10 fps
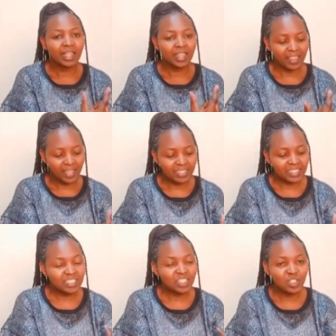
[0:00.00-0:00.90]
that
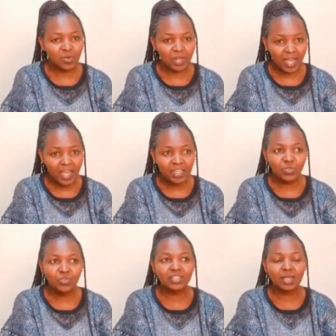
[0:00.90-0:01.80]
it will earn you
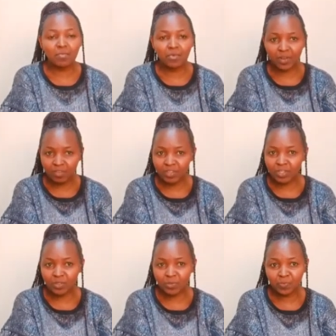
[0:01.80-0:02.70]
some revenue,